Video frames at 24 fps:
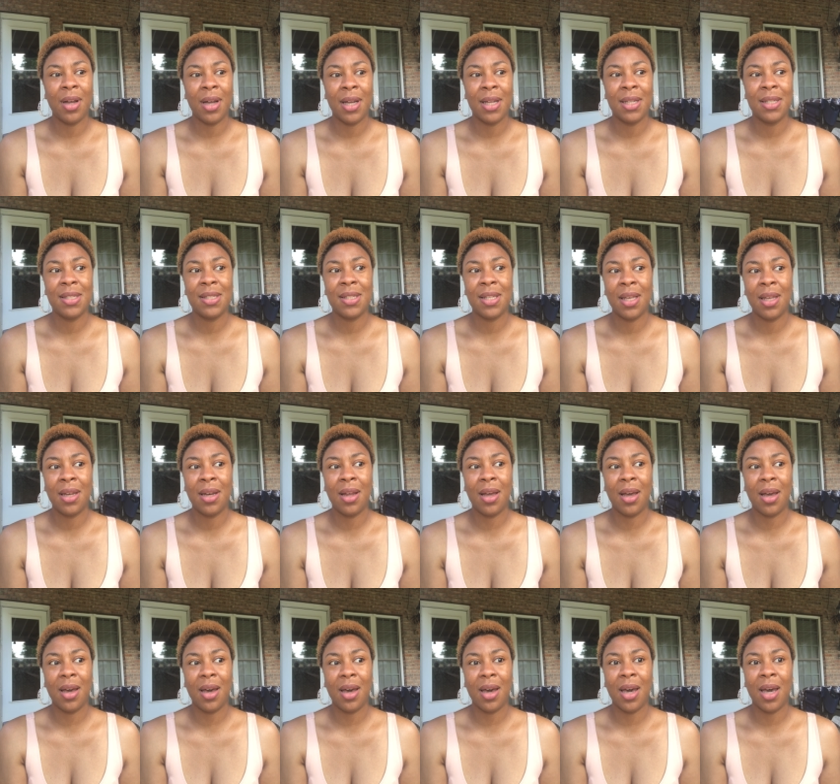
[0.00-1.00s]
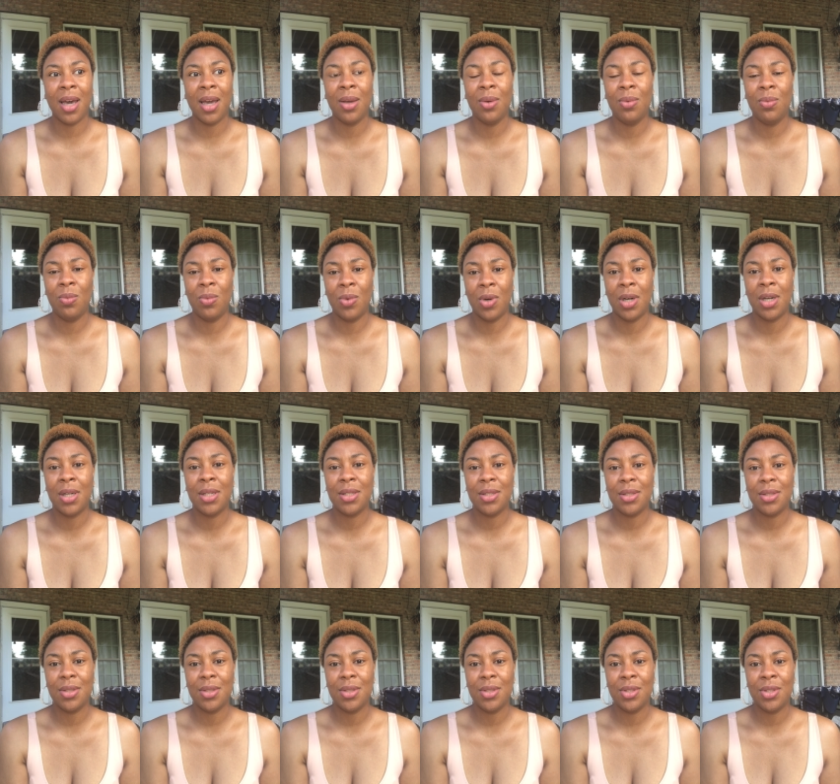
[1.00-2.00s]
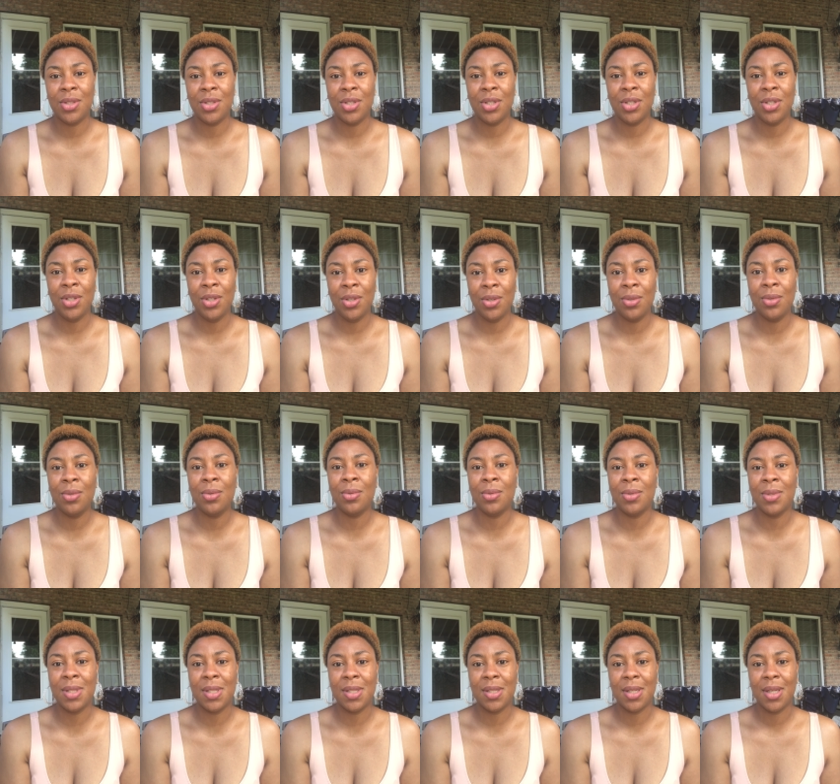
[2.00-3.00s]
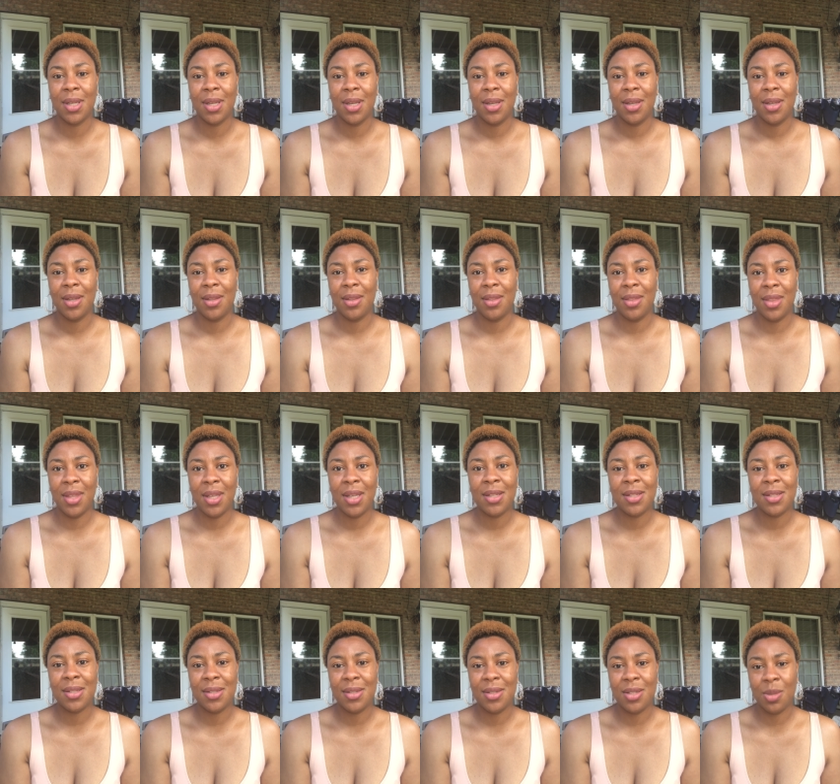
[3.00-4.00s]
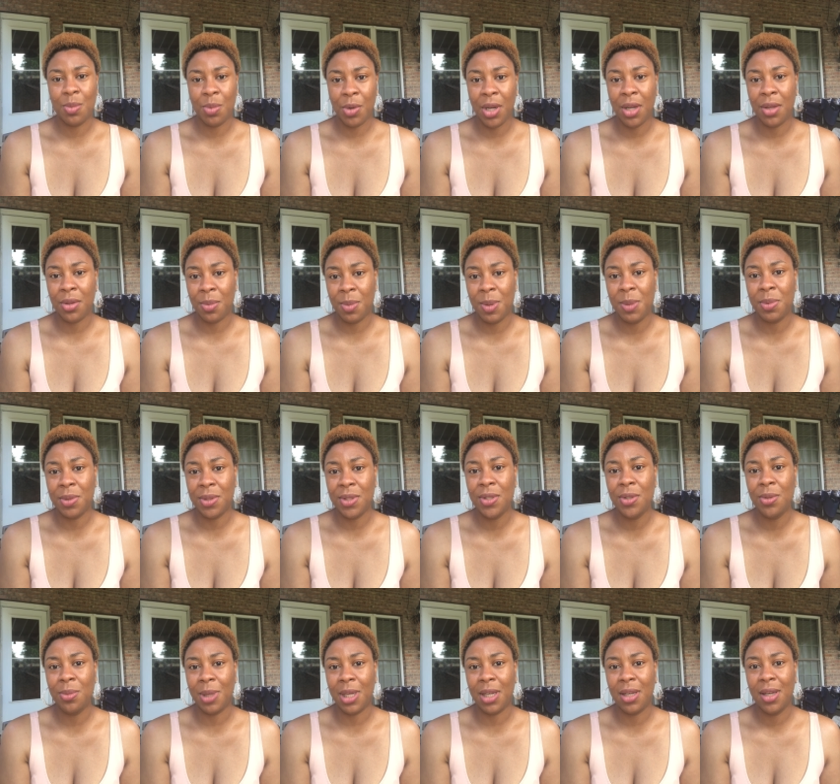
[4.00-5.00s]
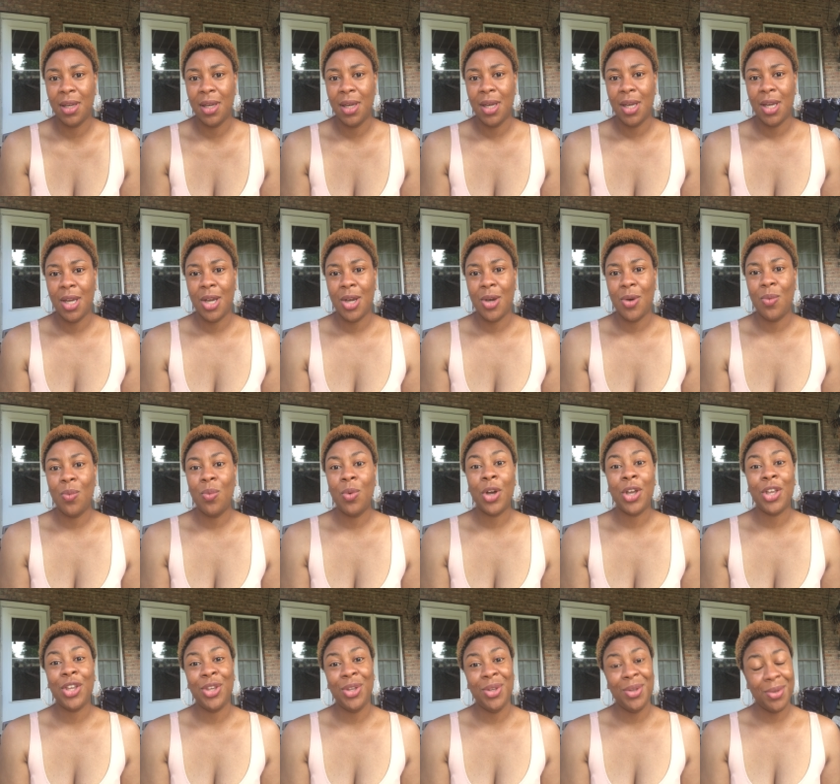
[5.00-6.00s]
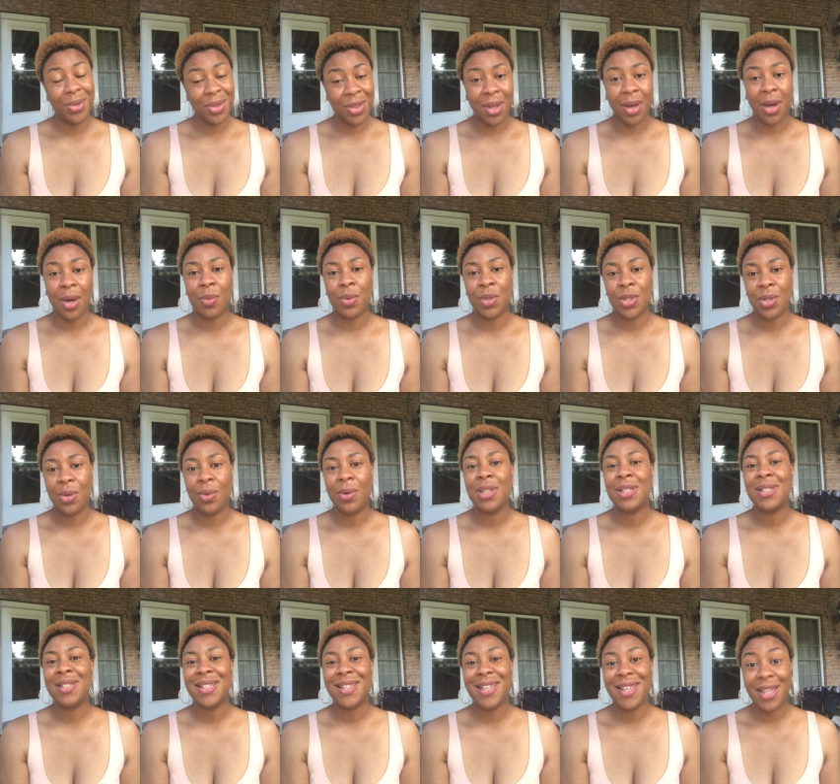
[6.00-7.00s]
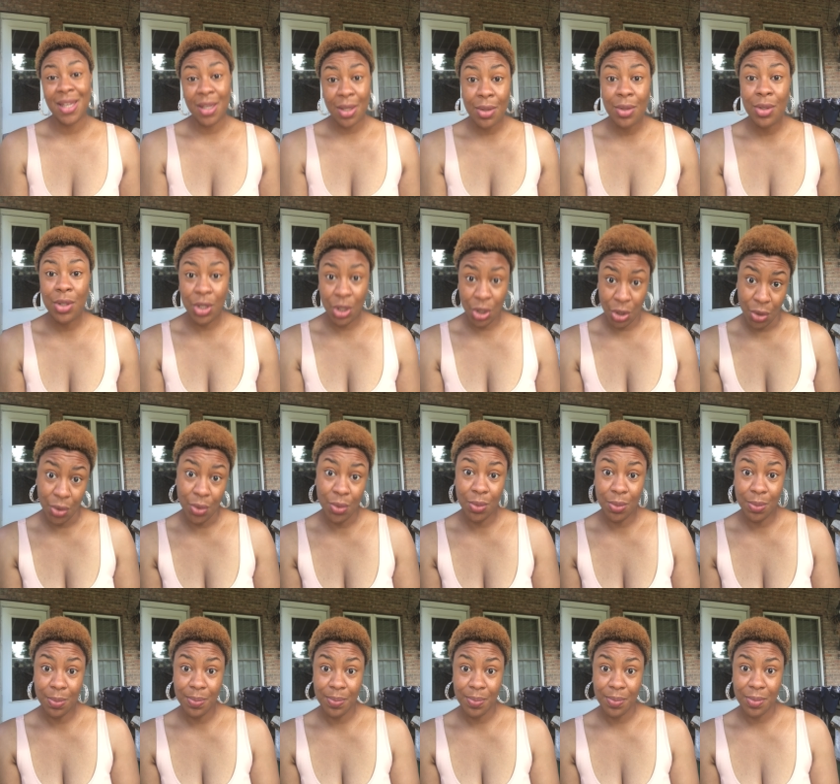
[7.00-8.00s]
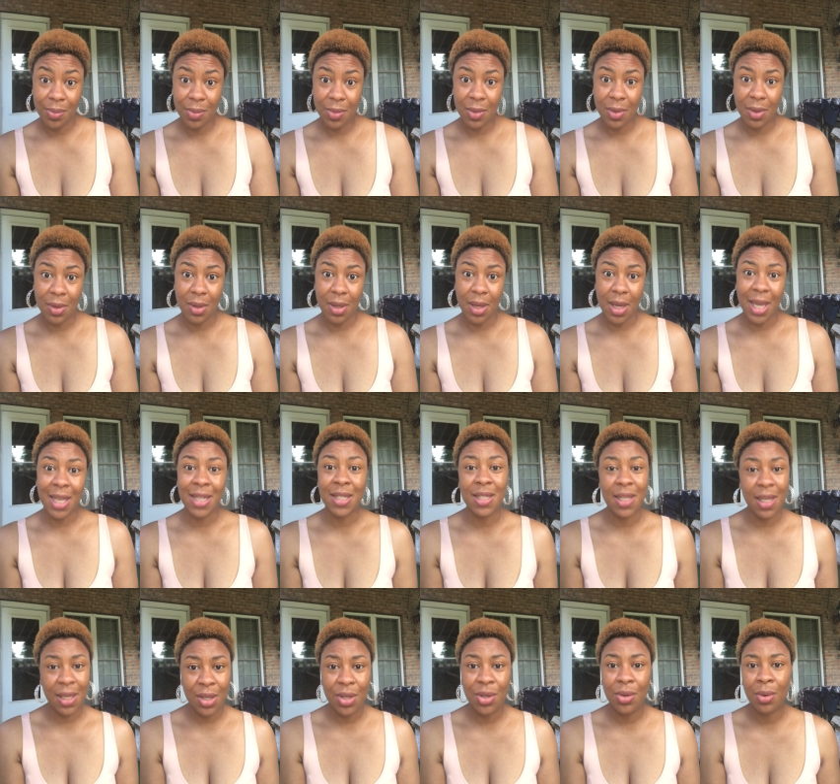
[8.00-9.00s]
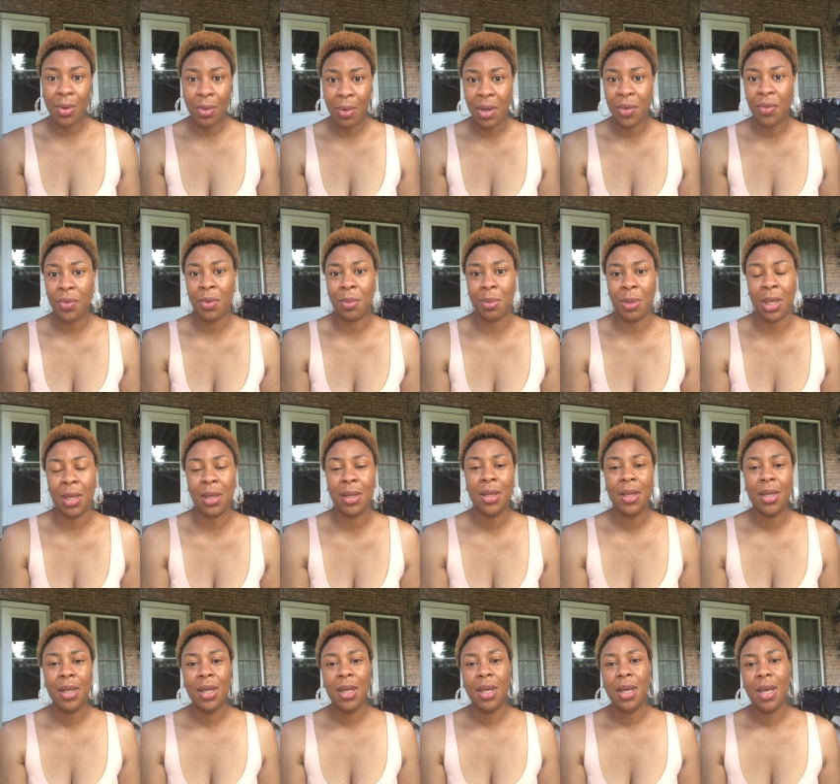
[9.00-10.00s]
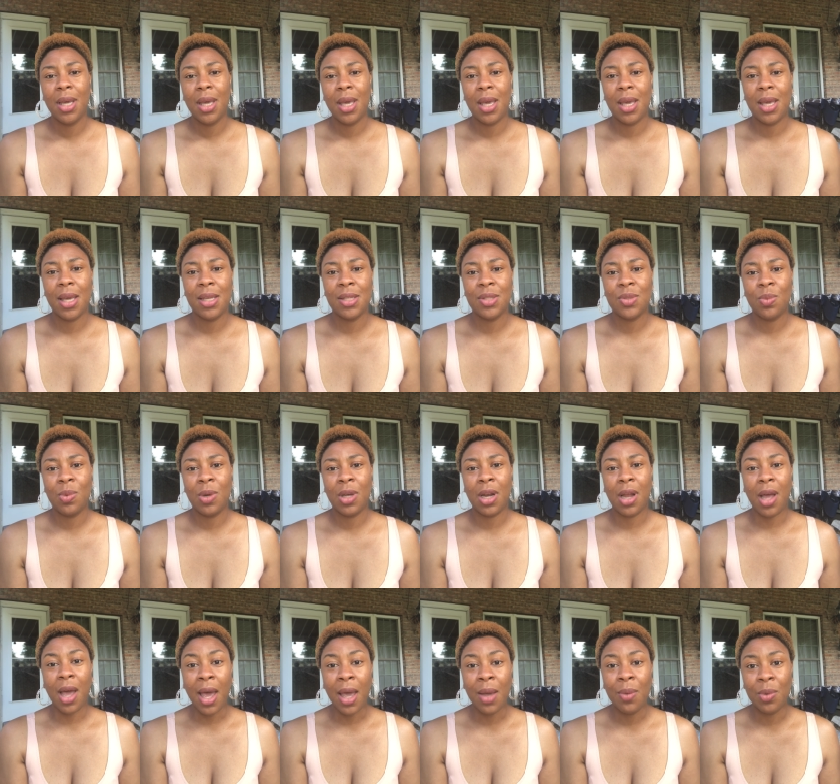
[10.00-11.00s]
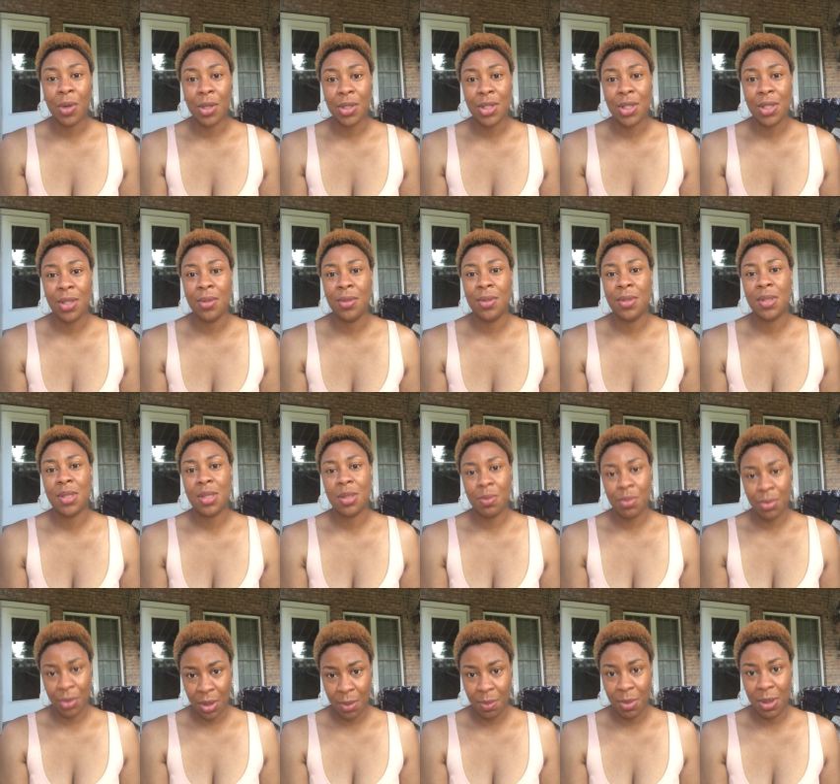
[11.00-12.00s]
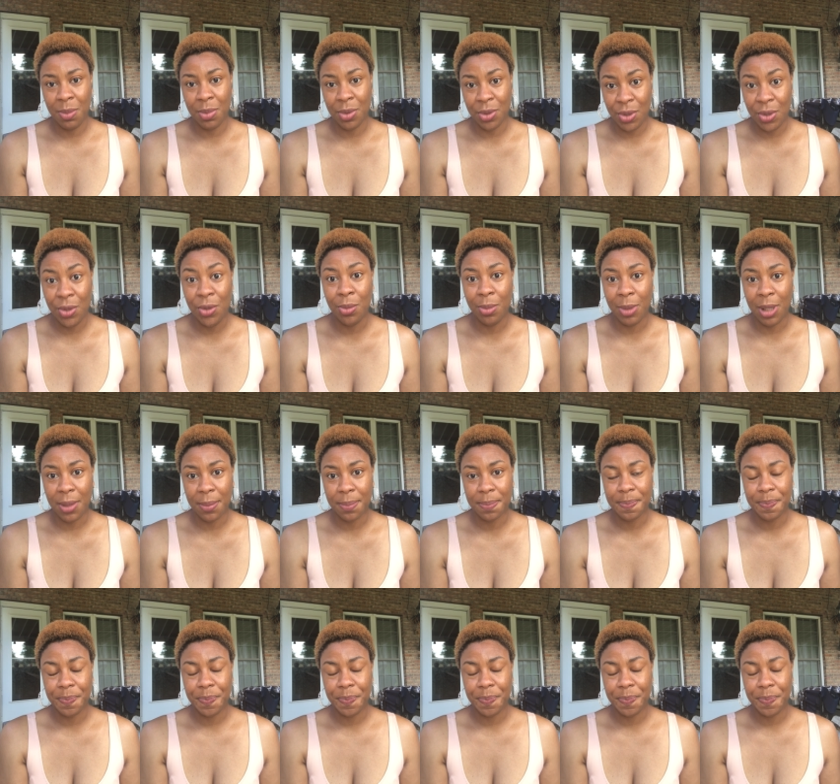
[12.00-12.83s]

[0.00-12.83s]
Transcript: God said, I want to use this to bring other people to me. What you thought was going to kill you and take you away from me is what I want to use to bring people to me.